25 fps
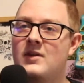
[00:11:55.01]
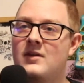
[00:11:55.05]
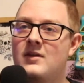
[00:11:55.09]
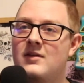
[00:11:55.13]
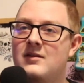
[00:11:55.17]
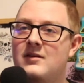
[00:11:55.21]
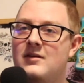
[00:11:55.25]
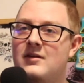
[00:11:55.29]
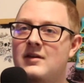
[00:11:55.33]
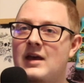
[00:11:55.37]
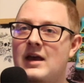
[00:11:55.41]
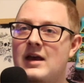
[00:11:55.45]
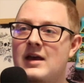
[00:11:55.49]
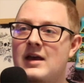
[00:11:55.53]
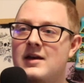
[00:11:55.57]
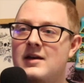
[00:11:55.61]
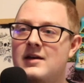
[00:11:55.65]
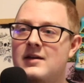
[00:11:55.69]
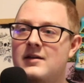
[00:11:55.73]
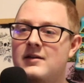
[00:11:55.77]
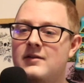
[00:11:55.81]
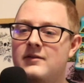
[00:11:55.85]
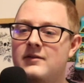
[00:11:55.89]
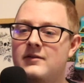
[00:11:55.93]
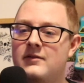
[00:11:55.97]

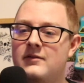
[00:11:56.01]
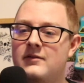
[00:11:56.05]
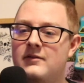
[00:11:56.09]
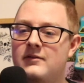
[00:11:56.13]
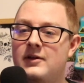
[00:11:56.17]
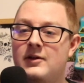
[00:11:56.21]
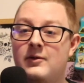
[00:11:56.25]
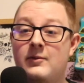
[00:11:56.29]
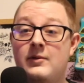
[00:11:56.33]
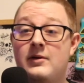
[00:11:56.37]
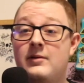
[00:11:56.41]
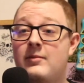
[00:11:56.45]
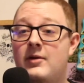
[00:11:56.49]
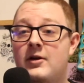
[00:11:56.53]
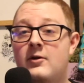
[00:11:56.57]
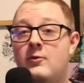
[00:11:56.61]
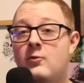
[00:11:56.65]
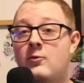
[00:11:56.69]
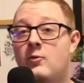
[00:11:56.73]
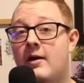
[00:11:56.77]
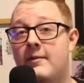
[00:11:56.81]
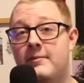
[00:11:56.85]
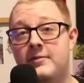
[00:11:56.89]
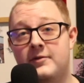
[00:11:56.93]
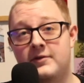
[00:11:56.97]
he made a
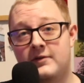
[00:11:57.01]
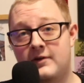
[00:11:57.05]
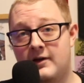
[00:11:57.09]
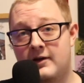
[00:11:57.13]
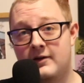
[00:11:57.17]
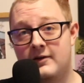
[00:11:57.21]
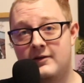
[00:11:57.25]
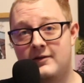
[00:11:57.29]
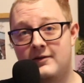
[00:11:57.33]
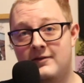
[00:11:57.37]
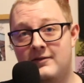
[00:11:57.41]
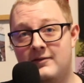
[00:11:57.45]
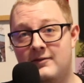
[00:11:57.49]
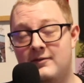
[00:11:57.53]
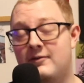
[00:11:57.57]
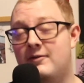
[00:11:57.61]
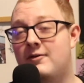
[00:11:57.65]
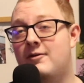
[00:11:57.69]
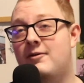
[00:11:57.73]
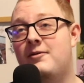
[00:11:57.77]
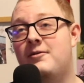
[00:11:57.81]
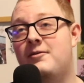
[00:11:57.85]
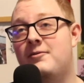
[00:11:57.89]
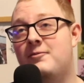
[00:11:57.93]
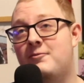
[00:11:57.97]
website
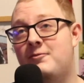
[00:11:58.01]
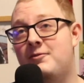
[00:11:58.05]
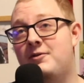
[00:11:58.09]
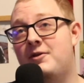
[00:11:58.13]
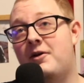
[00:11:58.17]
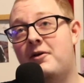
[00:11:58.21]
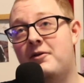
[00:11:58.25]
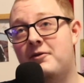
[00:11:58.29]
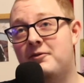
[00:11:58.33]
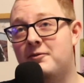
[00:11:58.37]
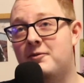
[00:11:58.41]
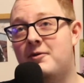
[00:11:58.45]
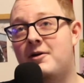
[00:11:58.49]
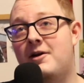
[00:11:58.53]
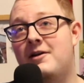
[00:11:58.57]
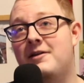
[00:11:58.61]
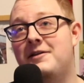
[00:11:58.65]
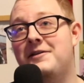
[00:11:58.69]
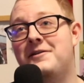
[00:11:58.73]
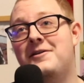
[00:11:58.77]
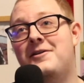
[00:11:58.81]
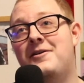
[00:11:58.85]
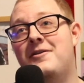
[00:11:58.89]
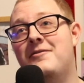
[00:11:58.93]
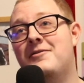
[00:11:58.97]
called Does Ryan
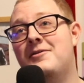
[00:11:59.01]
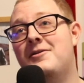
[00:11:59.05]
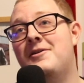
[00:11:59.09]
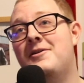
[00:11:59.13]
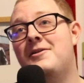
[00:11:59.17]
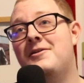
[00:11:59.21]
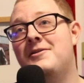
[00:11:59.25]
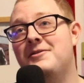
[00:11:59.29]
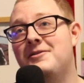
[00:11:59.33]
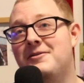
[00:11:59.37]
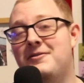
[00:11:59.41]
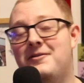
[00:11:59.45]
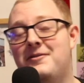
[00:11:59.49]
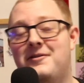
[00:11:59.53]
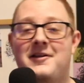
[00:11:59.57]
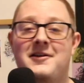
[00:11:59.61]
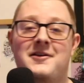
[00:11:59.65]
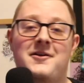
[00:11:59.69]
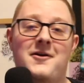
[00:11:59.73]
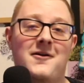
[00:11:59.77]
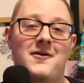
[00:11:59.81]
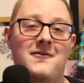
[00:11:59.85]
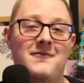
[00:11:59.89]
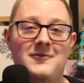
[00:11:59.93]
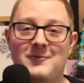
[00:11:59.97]
Kavanaugh Look Like
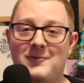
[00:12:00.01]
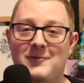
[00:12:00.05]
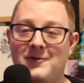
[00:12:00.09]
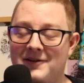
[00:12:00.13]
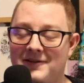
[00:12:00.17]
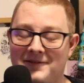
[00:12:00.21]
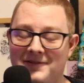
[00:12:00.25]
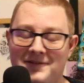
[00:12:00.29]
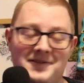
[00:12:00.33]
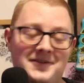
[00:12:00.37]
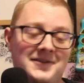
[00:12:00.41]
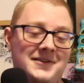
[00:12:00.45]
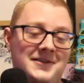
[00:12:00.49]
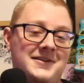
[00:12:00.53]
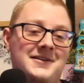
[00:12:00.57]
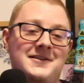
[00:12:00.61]
Harvey Weinstein?